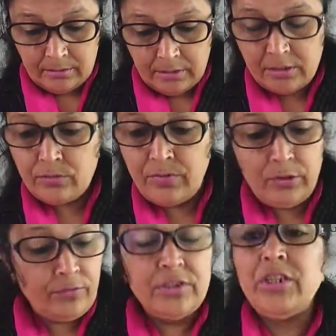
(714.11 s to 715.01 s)
This is one
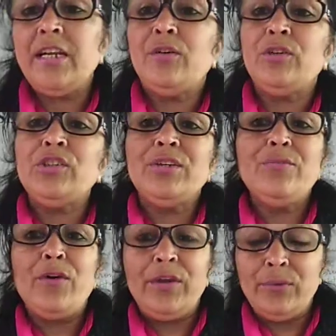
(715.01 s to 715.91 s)
of the GK question
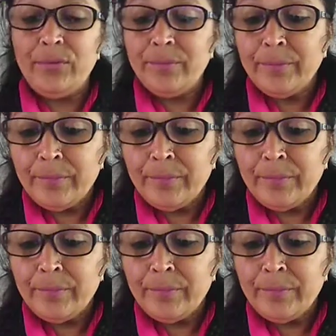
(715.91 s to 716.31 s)
for you.